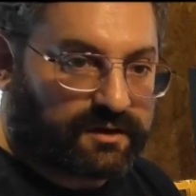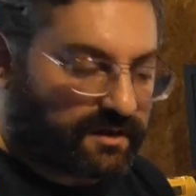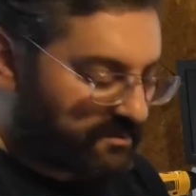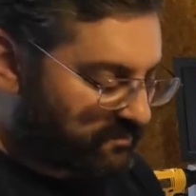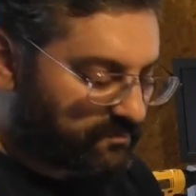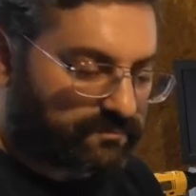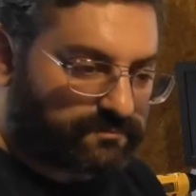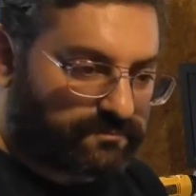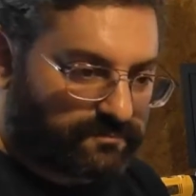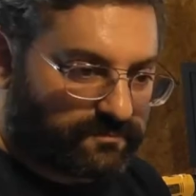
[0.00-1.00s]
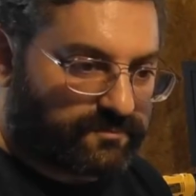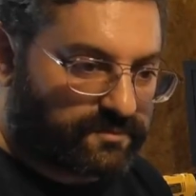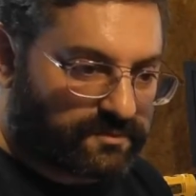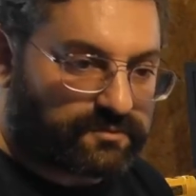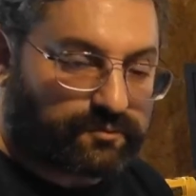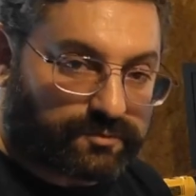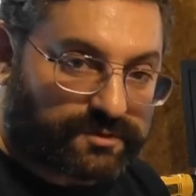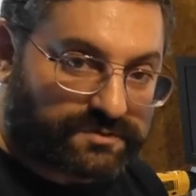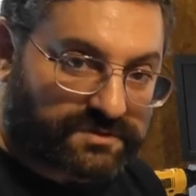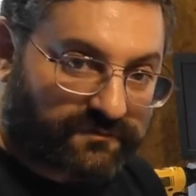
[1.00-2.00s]
and you'll
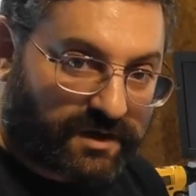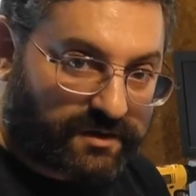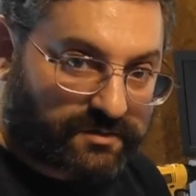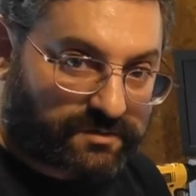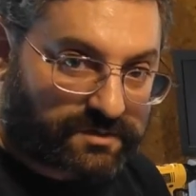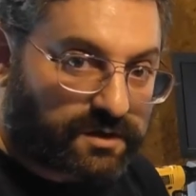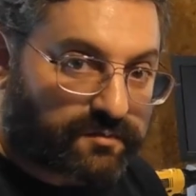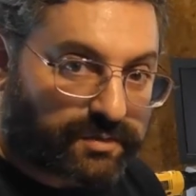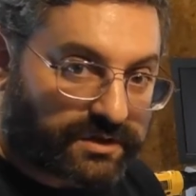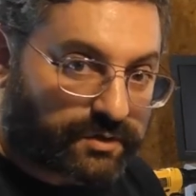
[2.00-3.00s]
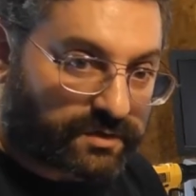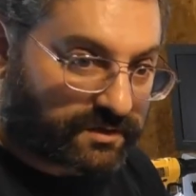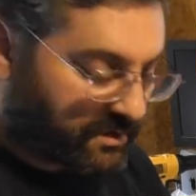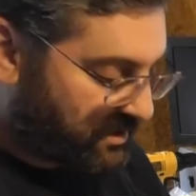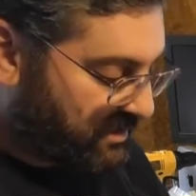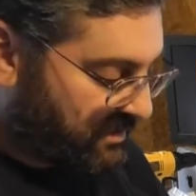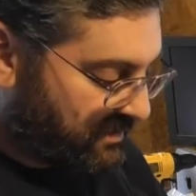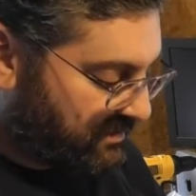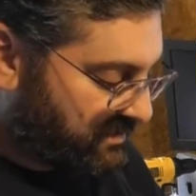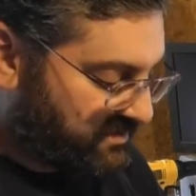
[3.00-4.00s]
reduce the value of the gun by doing that,
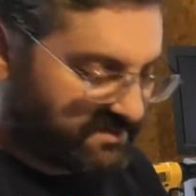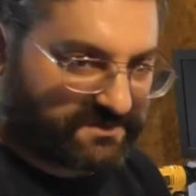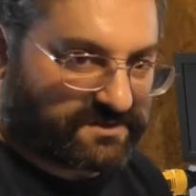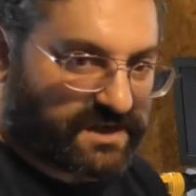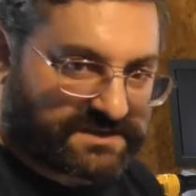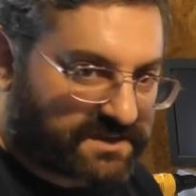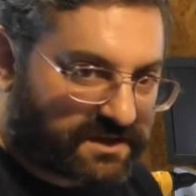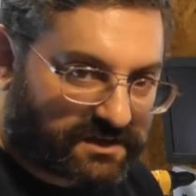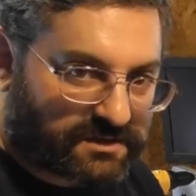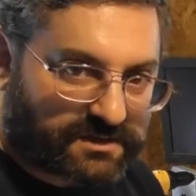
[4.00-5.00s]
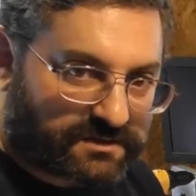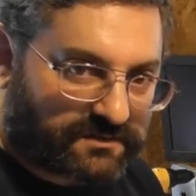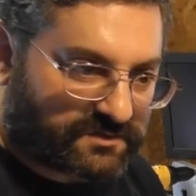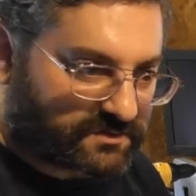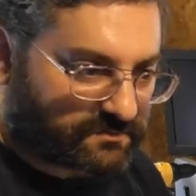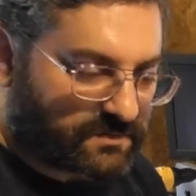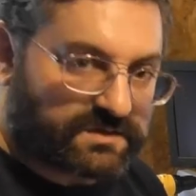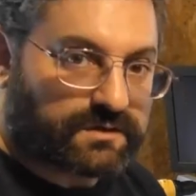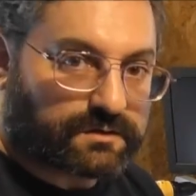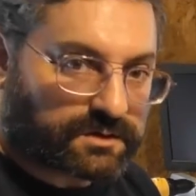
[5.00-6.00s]
and it's just aesthetically
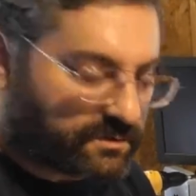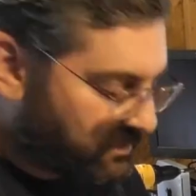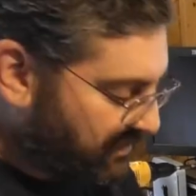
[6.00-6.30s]
it's ugly.